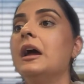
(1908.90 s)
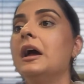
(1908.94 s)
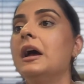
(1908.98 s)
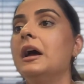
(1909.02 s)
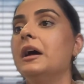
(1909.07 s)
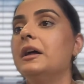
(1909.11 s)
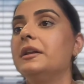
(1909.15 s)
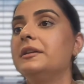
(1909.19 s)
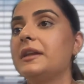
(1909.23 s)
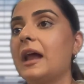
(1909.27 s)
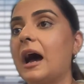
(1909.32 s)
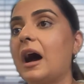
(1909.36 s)

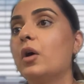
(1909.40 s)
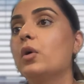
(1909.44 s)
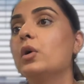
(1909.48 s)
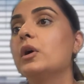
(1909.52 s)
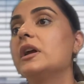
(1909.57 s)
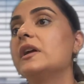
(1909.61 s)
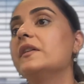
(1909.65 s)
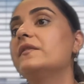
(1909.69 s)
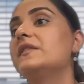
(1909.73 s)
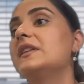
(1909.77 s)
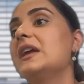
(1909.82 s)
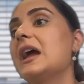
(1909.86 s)
Now,
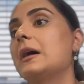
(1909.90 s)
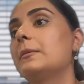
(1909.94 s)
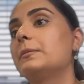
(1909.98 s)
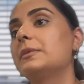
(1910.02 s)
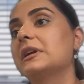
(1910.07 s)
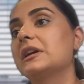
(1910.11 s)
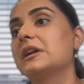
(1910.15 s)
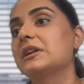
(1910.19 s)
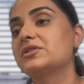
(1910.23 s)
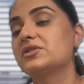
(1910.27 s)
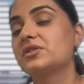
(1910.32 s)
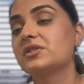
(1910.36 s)
if the
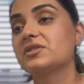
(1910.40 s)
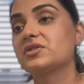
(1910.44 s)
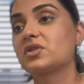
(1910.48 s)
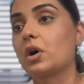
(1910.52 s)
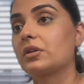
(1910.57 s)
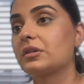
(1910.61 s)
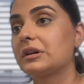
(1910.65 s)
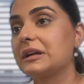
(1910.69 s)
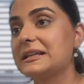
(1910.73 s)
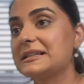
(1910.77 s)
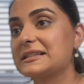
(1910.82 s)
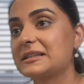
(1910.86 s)
application is
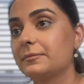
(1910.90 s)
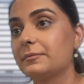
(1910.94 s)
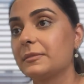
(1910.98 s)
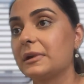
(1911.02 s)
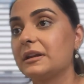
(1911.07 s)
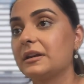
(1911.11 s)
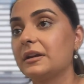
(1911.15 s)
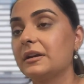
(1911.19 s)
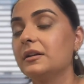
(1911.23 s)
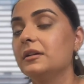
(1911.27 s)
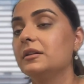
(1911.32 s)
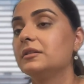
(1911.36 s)
already
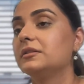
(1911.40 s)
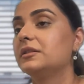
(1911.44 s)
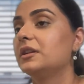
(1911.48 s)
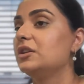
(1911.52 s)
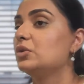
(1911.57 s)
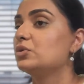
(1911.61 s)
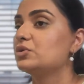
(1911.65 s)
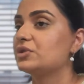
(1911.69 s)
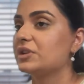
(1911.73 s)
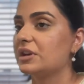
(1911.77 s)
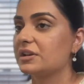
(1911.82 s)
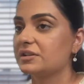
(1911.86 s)
submitted, the
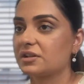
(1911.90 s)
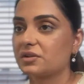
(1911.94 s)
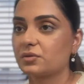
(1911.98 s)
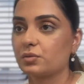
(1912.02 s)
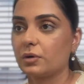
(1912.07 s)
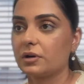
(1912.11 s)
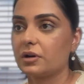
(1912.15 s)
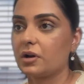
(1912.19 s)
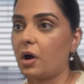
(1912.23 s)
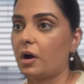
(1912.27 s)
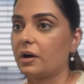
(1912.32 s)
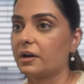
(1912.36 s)
new changes
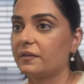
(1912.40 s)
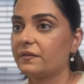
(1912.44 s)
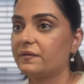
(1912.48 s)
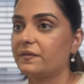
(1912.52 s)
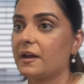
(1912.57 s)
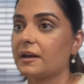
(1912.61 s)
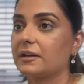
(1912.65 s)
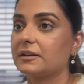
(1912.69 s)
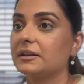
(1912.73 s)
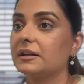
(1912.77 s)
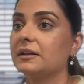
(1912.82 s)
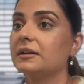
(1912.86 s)
will not
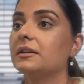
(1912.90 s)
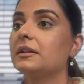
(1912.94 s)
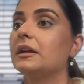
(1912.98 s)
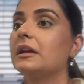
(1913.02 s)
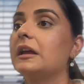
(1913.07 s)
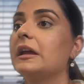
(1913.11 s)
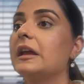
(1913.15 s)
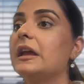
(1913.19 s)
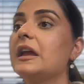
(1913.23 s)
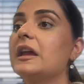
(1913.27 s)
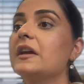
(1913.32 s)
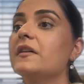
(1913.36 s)
affect it.
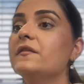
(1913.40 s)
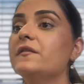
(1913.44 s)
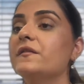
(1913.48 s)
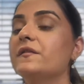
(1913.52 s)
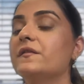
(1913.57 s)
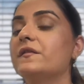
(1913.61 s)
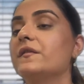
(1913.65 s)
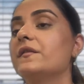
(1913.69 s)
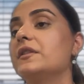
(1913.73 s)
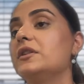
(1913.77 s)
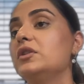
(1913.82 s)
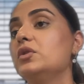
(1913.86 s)
If
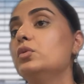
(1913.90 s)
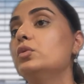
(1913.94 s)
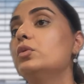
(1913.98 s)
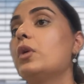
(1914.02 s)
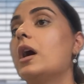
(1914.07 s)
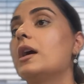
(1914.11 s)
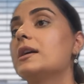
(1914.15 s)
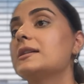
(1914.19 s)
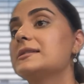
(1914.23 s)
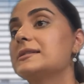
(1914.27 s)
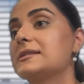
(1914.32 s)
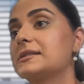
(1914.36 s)
you
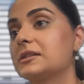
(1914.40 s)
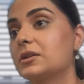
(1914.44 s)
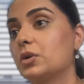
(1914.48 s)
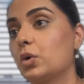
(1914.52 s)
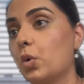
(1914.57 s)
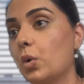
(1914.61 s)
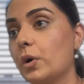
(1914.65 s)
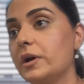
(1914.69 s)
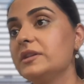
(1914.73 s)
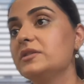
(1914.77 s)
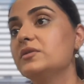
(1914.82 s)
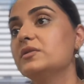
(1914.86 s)
are
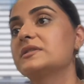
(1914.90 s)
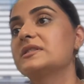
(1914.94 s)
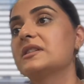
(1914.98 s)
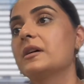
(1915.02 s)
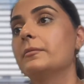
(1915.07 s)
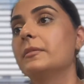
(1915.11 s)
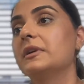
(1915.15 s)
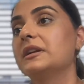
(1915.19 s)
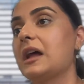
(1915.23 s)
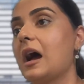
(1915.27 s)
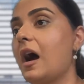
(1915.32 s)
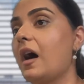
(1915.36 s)
going to
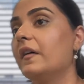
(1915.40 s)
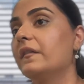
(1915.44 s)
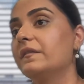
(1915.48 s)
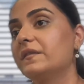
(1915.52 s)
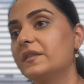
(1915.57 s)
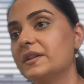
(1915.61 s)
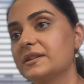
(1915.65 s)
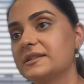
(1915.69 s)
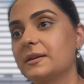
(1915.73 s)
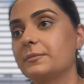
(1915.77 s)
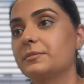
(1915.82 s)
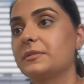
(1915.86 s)
submit after
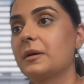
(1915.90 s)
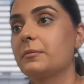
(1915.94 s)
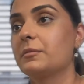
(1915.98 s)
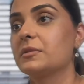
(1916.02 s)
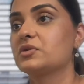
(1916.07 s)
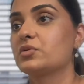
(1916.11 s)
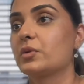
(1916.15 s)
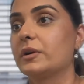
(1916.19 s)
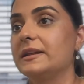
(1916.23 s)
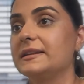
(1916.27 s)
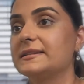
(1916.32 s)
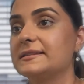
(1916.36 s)
September
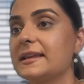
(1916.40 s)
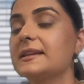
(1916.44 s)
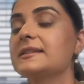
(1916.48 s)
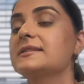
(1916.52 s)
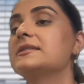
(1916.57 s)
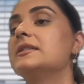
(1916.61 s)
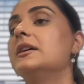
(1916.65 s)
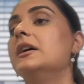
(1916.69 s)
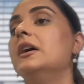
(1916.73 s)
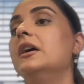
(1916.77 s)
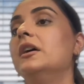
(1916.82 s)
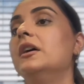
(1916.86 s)
26th,
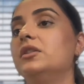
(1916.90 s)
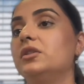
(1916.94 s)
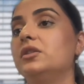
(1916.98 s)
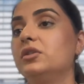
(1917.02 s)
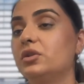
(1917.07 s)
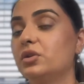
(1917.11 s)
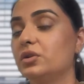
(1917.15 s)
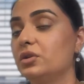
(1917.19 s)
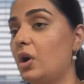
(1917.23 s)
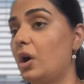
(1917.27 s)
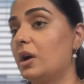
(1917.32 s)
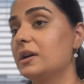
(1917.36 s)
do
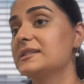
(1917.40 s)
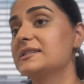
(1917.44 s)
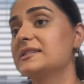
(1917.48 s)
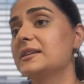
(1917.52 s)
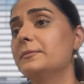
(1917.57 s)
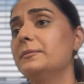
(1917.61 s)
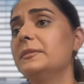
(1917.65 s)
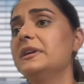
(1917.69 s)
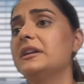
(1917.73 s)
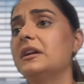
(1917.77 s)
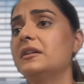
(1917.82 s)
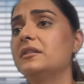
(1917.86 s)
not
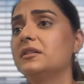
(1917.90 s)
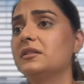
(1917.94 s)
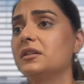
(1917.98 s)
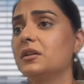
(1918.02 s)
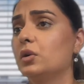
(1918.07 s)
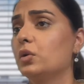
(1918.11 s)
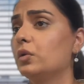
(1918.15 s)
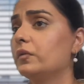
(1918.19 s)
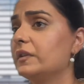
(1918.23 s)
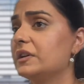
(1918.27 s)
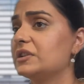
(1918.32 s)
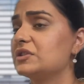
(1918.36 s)
submit under the
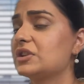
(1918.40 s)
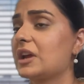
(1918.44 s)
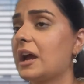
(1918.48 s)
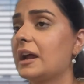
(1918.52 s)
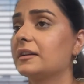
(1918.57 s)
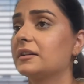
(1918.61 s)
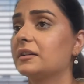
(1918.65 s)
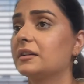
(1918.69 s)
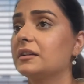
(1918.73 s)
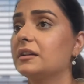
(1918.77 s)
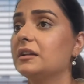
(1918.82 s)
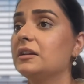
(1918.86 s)
low wage
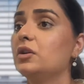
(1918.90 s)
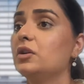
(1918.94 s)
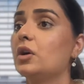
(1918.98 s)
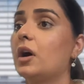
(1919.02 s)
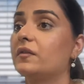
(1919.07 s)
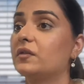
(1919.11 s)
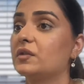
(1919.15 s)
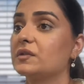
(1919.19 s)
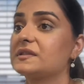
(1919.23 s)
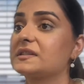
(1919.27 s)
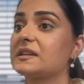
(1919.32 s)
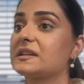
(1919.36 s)
category. You
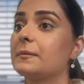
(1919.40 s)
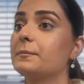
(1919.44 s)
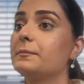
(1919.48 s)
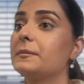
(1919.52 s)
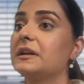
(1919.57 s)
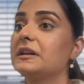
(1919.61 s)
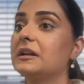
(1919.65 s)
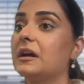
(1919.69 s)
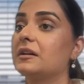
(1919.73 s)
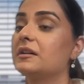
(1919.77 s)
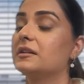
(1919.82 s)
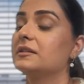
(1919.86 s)
have to submit
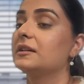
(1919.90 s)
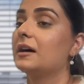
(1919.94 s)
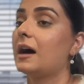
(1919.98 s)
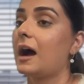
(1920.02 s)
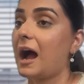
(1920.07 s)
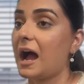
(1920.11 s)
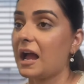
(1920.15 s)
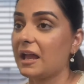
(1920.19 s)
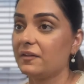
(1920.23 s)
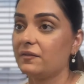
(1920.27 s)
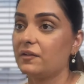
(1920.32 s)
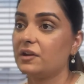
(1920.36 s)
under the
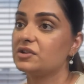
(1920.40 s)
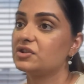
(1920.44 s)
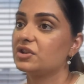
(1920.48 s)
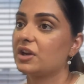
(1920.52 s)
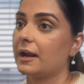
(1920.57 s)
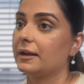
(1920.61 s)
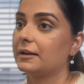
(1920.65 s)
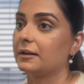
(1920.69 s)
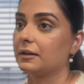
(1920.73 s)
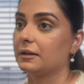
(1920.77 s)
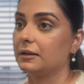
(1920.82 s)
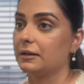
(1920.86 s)
high wage
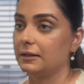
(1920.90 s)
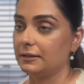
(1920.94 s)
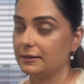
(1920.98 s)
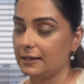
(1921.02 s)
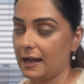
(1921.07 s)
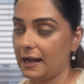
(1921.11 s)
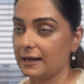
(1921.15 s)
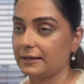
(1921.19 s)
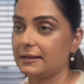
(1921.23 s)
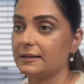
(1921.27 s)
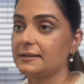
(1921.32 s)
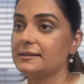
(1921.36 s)
category.
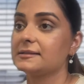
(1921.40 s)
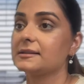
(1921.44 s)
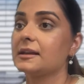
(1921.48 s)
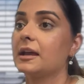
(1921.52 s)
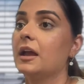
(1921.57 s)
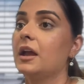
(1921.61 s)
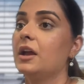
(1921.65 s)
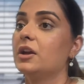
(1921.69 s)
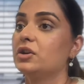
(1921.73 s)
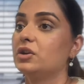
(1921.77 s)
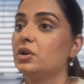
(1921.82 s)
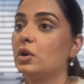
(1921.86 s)
That is,
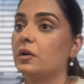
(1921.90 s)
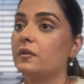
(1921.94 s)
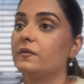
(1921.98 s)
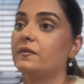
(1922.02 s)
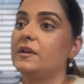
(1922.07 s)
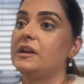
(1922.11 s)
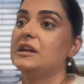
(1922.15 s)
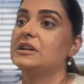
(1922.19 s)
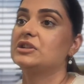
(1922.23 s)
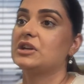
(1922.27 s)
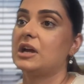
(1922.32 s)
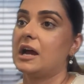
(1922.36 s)
your
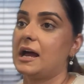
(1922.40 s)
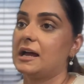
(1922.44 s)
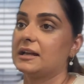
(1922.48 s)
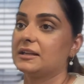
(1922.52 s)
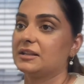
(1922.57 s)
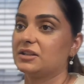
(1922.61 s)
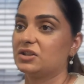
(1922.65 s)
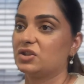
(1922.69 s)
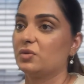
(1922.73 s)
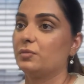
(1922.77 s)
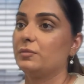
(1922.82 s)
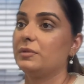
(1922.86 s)
wage has
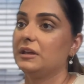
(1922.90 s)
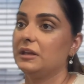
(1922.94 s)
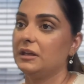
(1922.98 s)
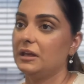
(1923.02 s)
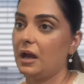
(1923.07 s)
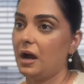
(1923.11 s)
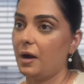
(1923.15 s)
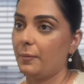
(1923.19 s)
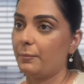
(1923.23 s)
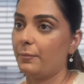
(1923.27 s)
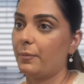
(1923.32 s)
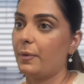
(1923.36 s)
to be
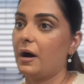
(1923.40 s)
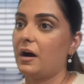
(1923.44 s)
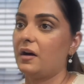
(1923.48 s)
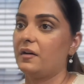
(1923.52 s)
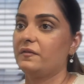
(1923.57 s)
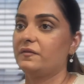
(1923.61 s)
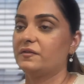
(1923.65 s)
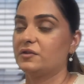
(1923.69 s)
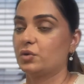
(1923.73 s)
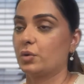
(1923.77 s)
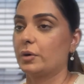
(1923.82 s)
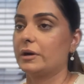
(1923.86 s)

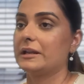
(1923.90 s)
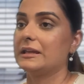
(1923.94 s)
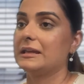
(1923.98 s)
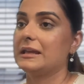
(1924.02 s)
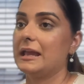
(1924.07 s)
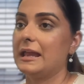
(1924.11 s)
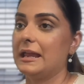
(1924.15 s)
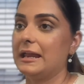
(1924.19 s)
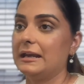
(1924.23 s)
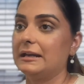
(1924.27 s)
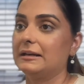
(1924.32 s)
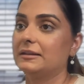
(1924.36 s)
above
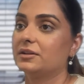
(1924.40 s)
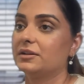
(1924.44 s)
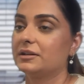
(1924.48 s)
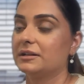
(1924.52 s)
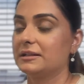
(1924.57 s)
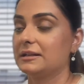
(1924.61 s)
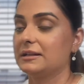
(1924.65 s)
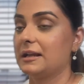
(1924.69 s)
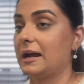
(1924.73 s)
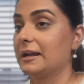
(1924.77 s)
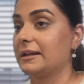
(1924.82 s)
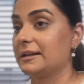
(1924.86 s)

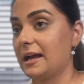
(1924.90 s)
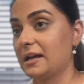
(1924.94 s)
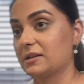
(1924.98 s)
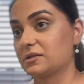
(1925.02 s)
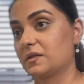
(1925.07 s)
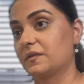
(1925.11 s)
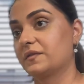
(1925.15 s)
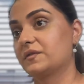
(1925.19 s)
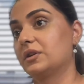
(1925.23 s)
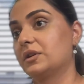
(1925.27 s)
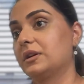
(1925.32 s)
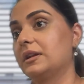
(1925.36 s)
28.39 as
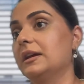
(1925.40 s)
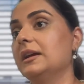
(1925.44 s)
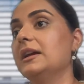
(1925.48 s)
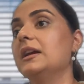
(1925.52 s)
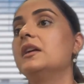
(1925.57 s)
of today.